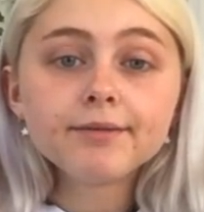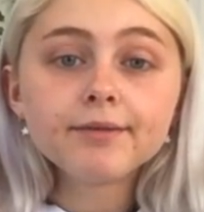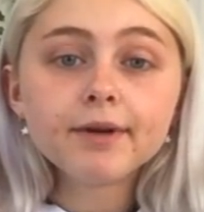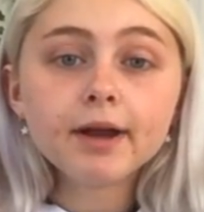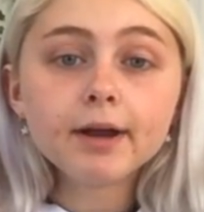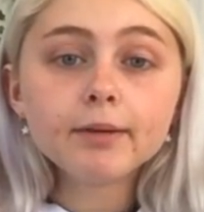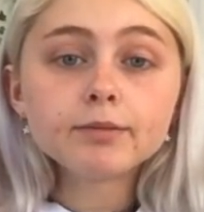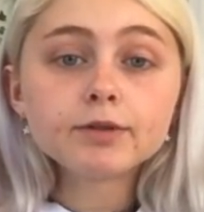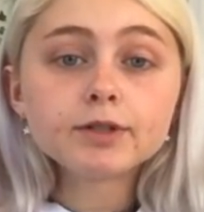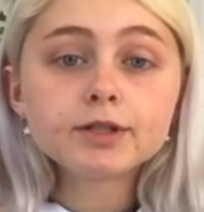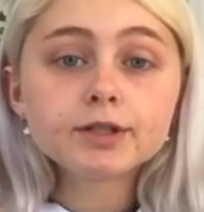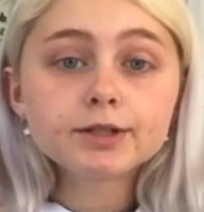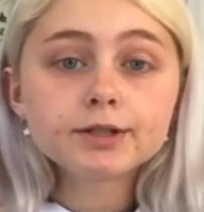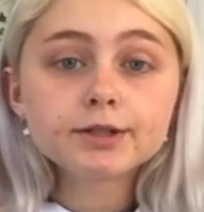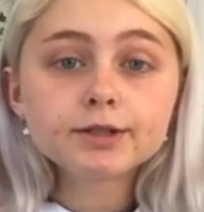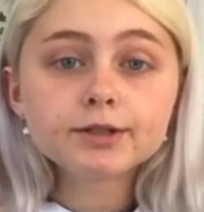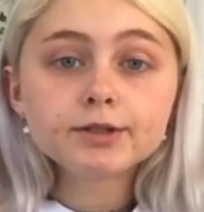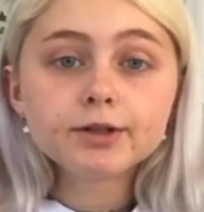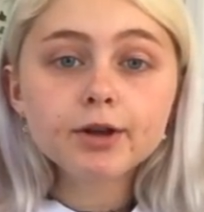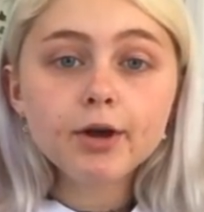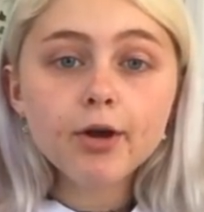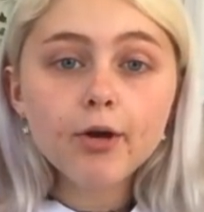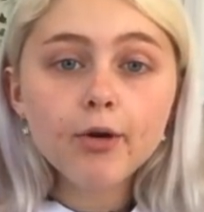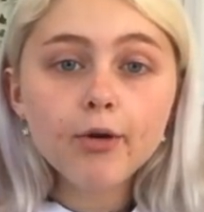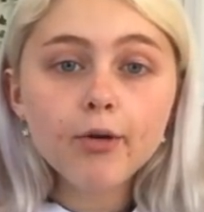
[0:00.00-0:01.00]
I'm
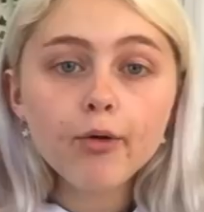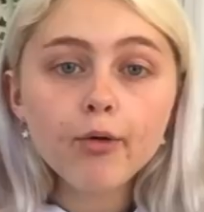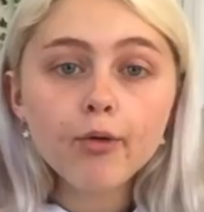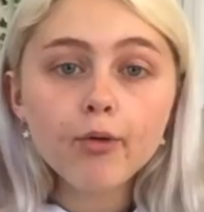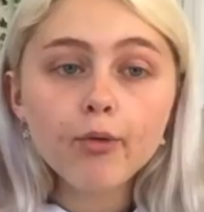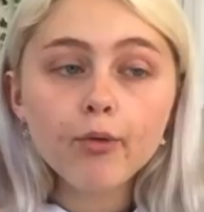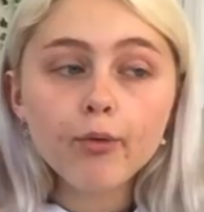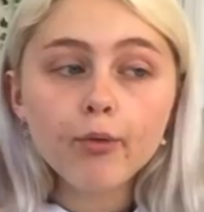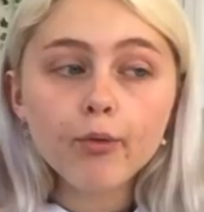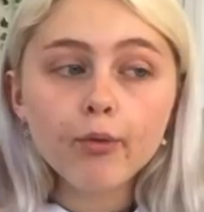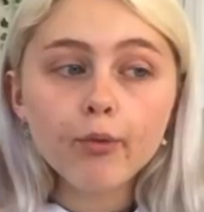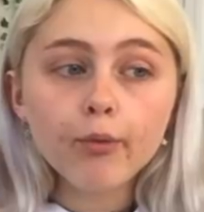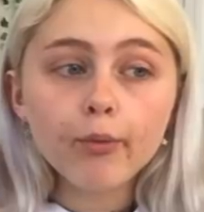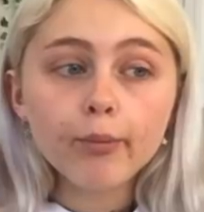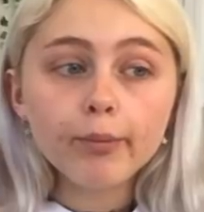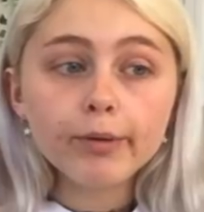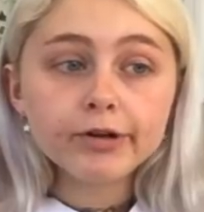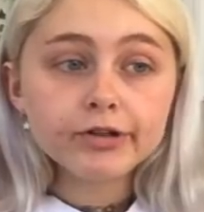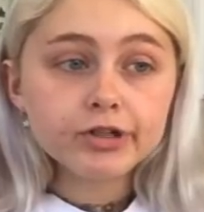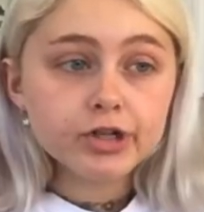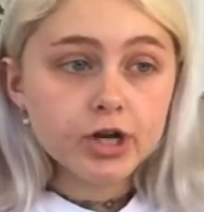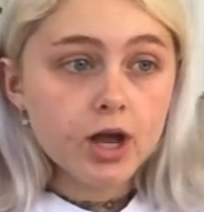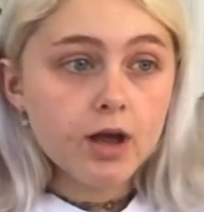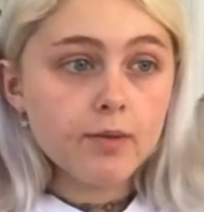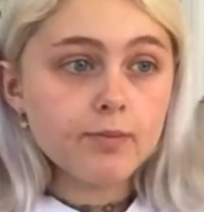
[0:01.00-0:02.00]
so
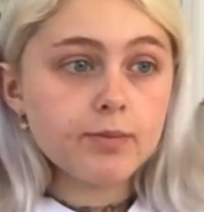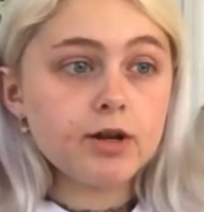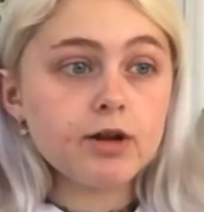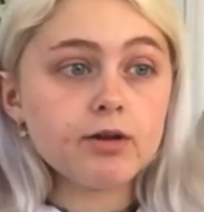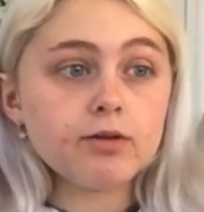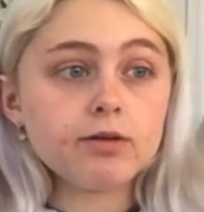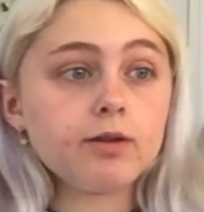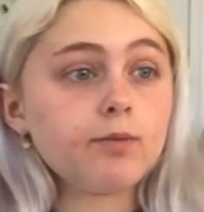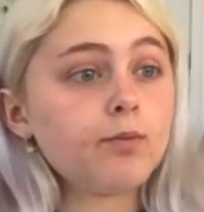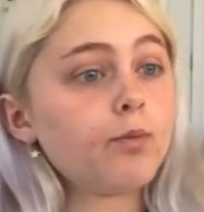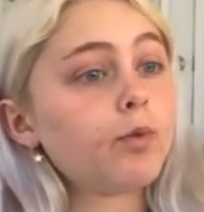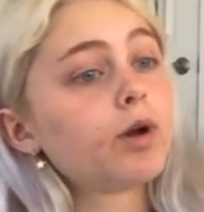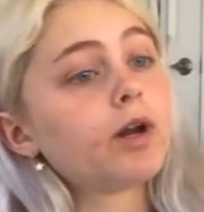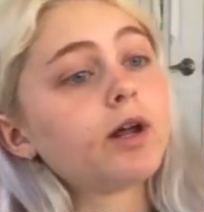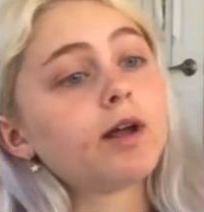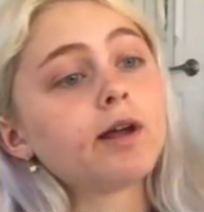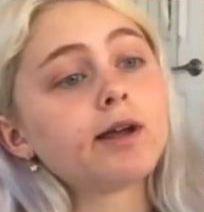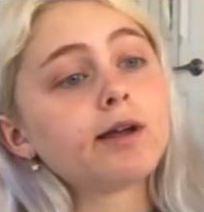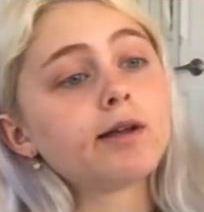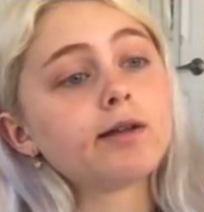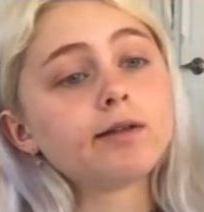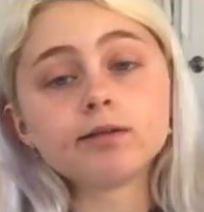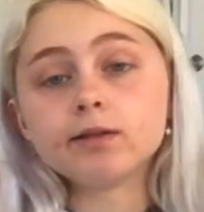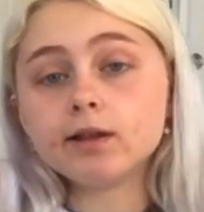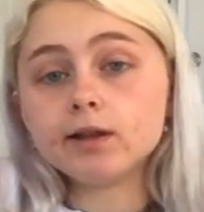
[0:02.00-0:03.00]
much happier than what
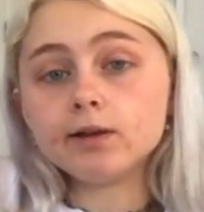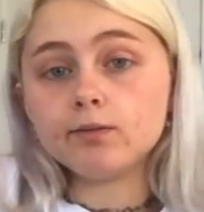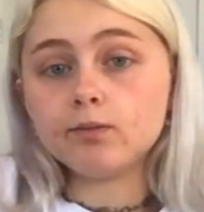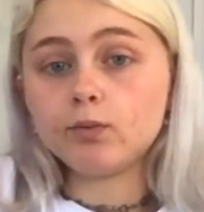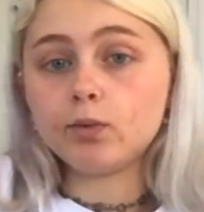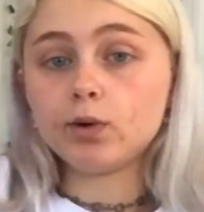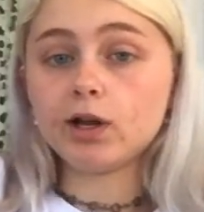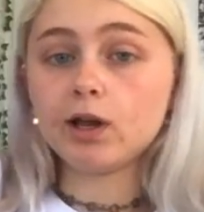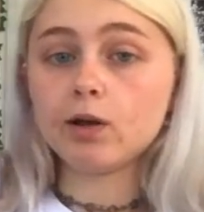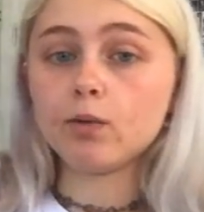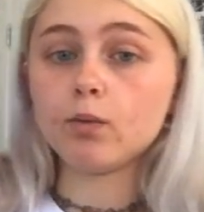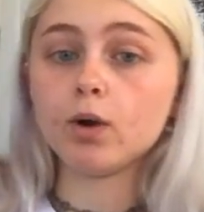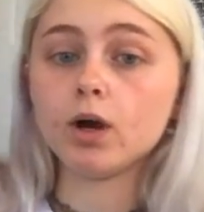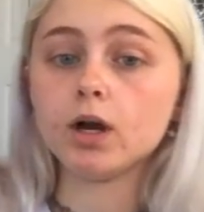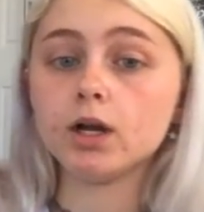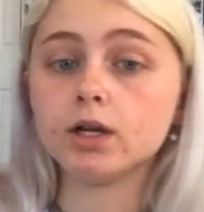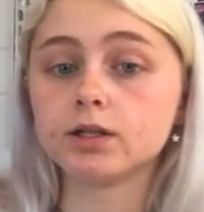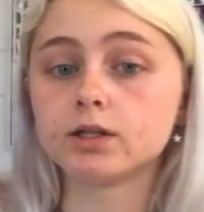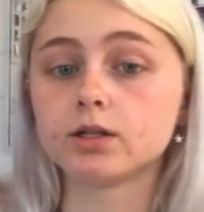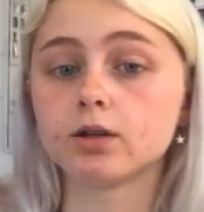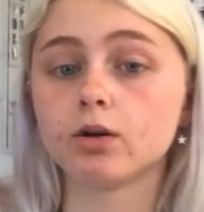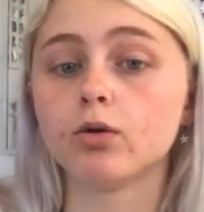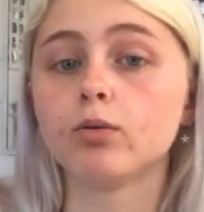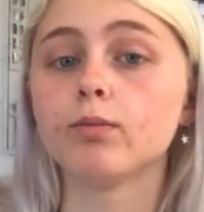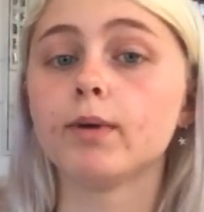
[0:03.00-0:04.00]
I
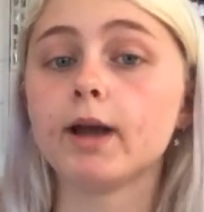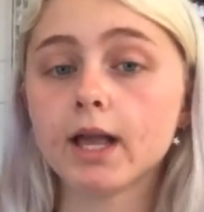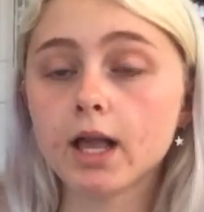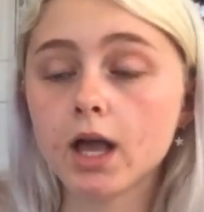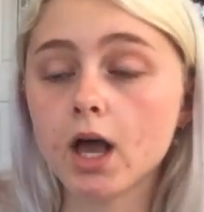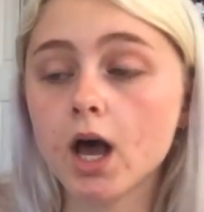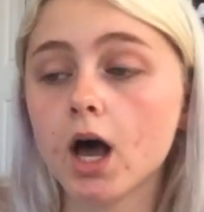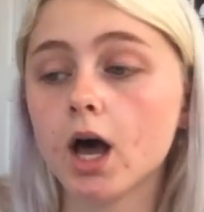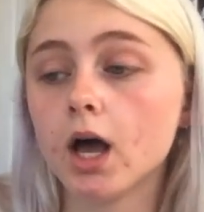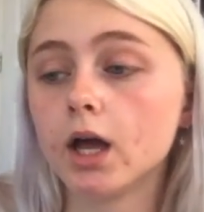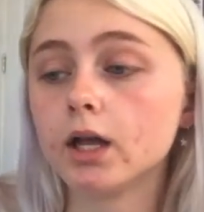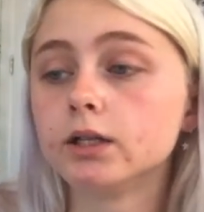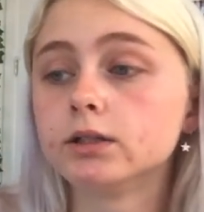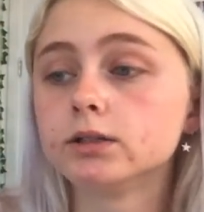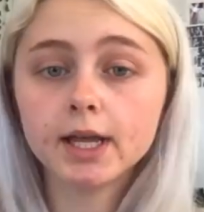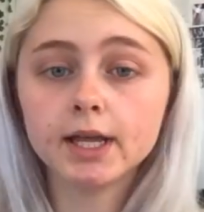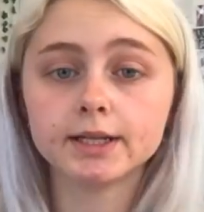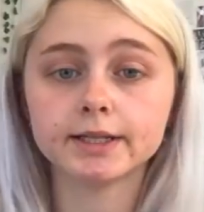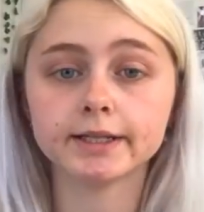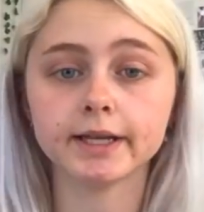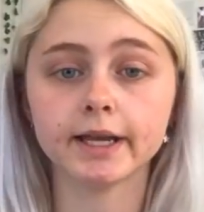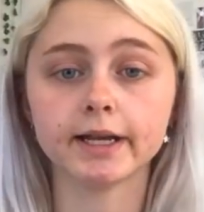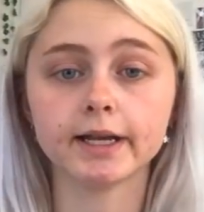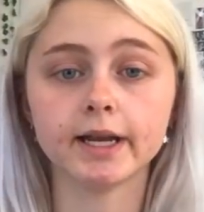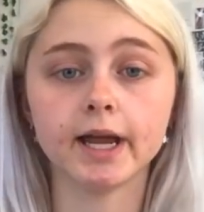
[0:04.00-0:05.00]
was. Oh my God.
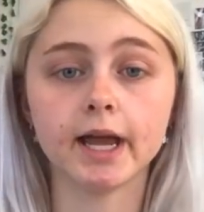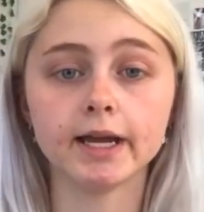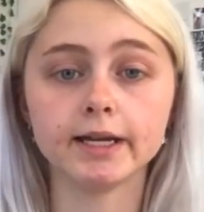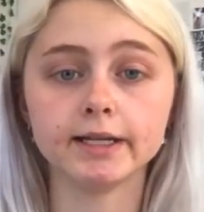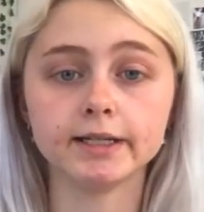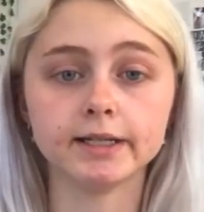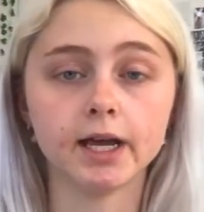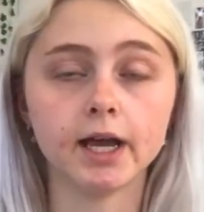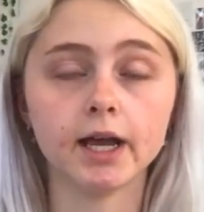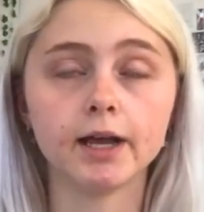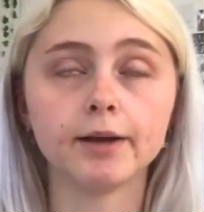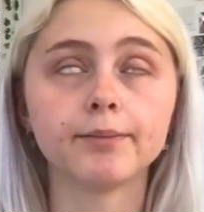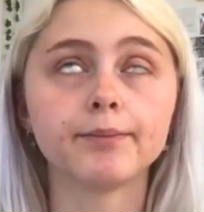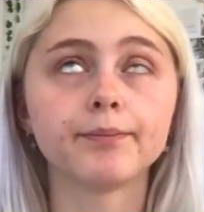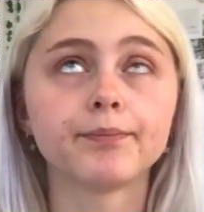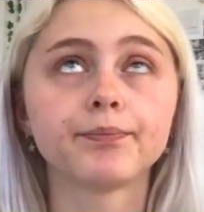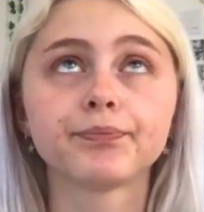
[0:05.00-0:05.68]
It's like night and day.